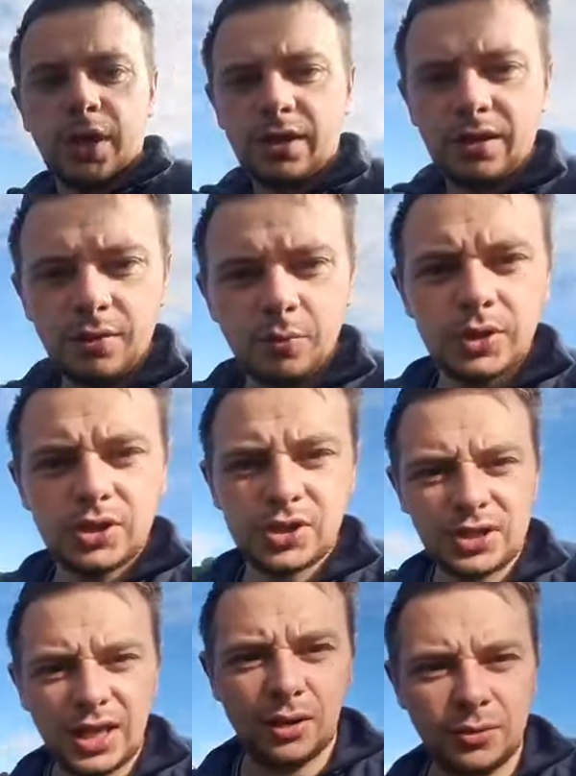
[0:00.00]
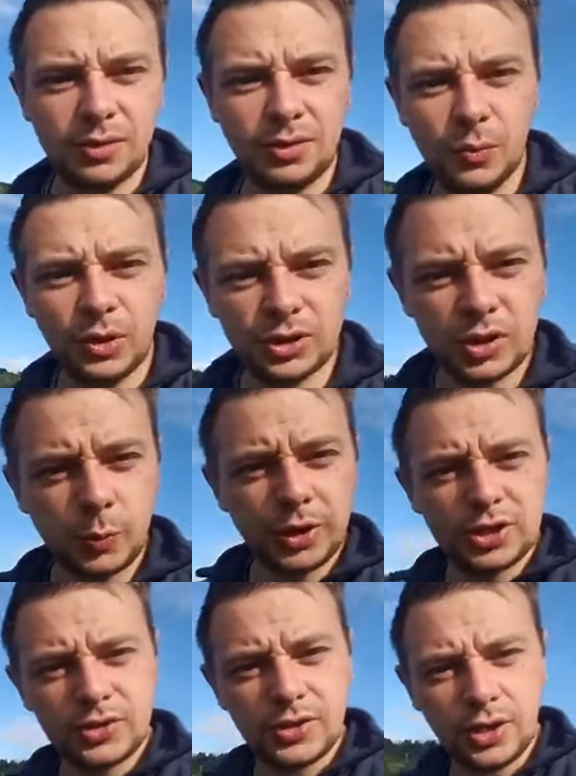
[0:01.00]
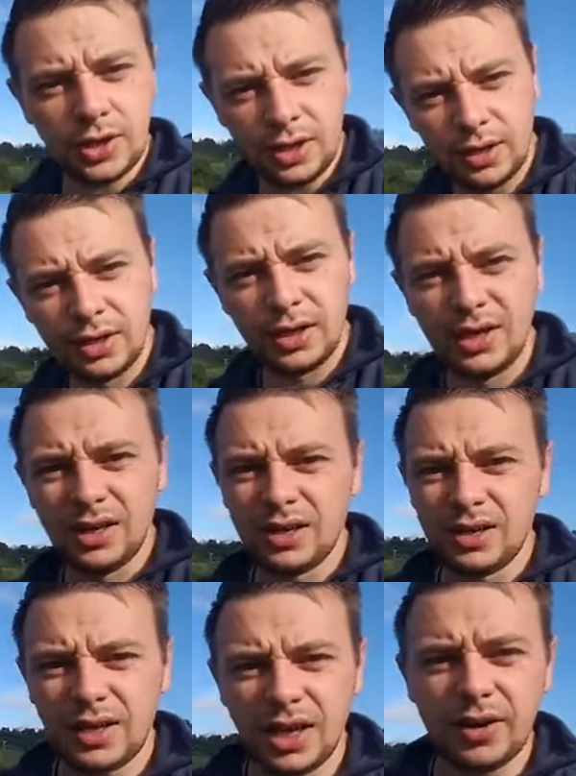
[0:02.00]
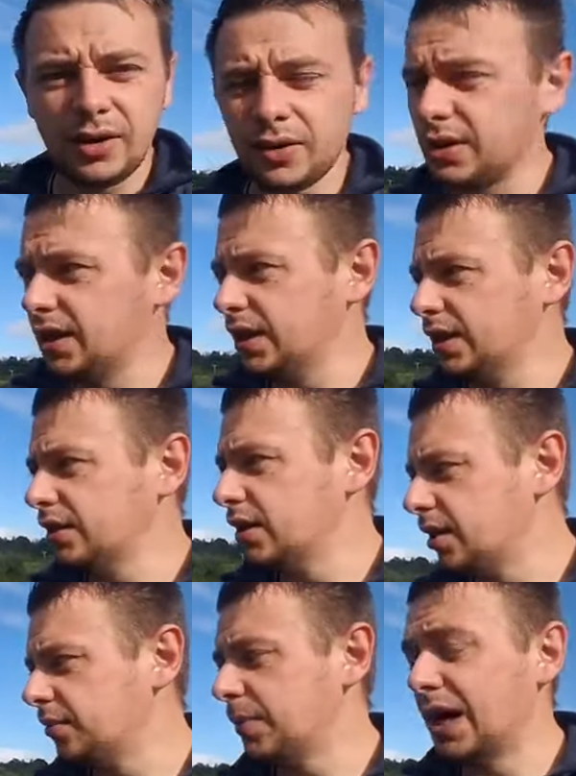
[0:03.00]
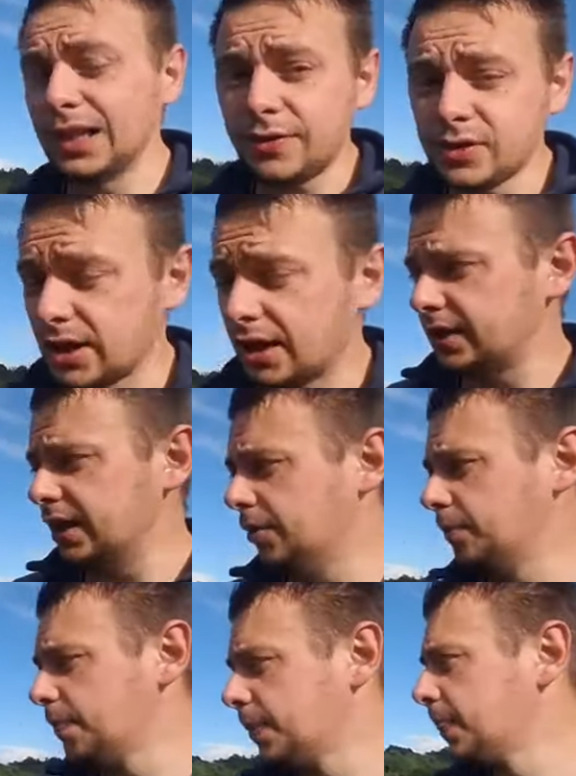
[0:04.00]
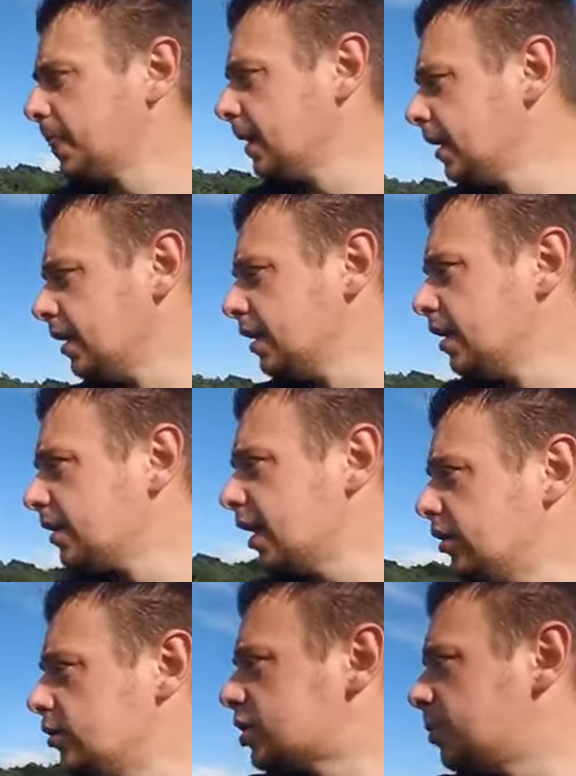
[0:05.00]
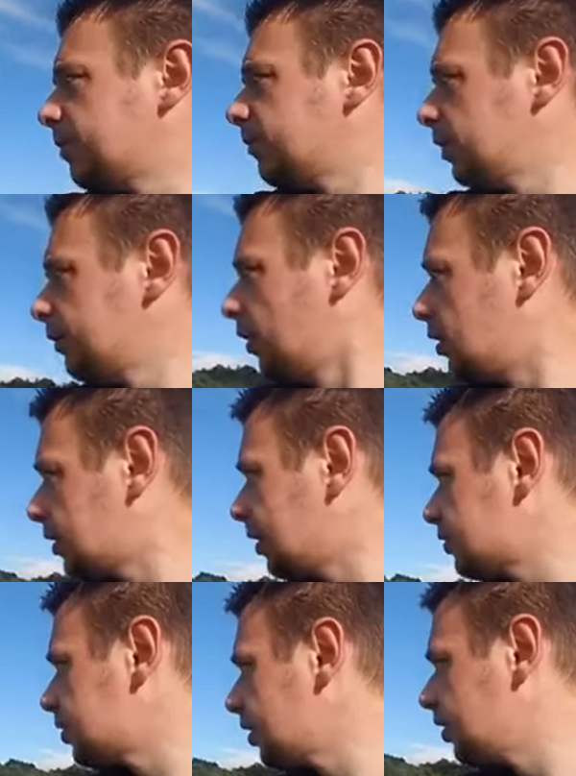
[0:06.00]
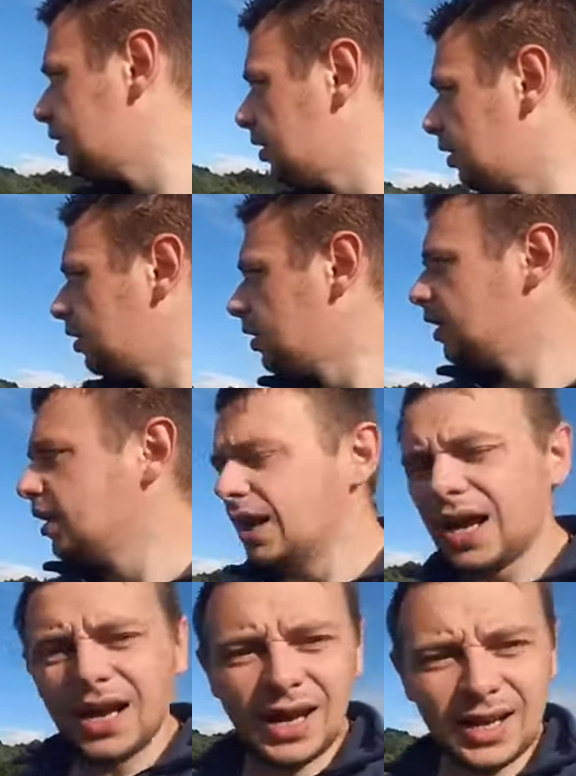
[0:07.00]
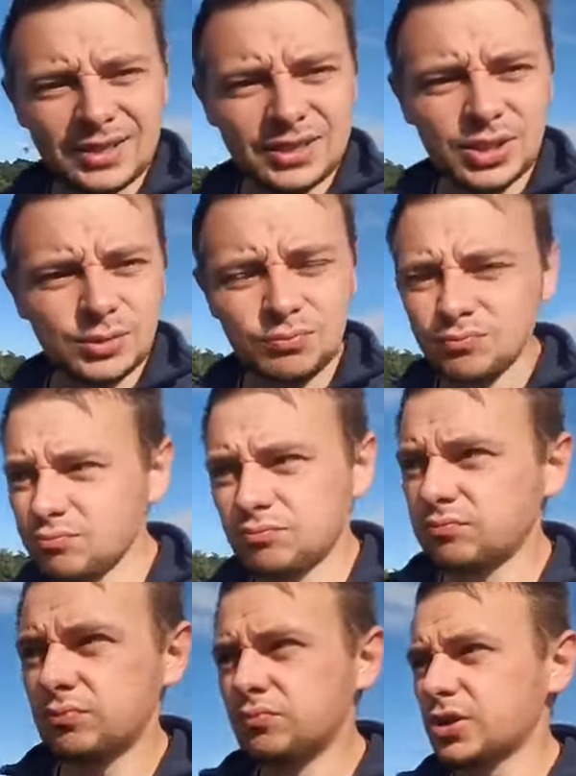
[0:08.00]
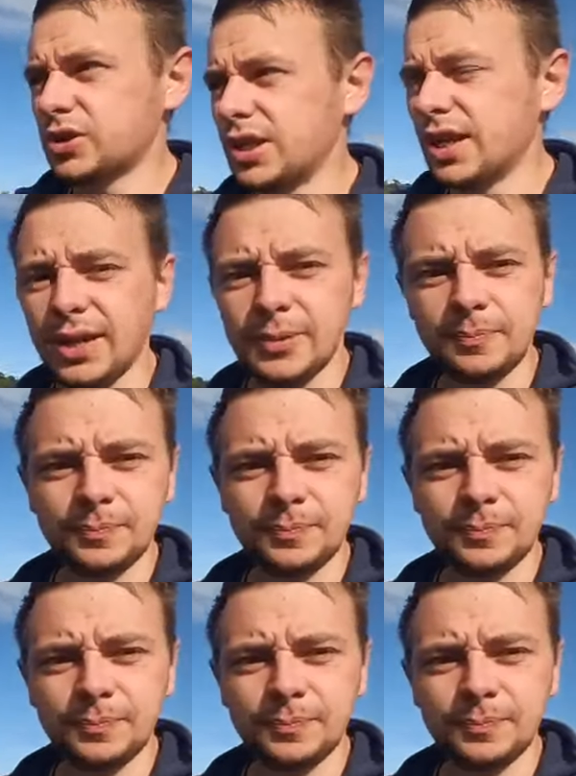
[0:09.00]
me, which is now Wilson's Bridge is there, that area on the my left side now, that used to be full of orchids, and I've not seen any.